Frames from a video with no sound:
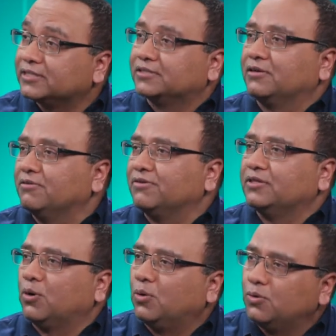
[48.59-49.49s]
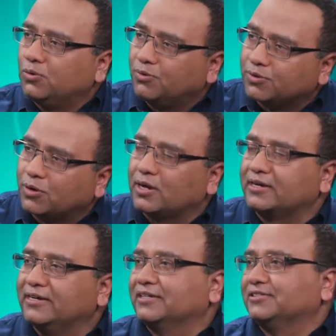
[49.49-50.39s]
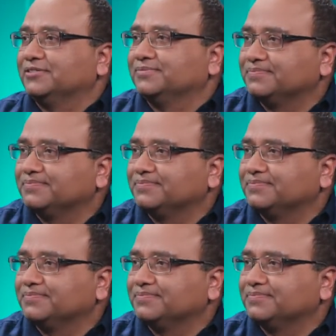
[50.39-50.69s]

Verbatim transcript: serve in the whole overall architecture?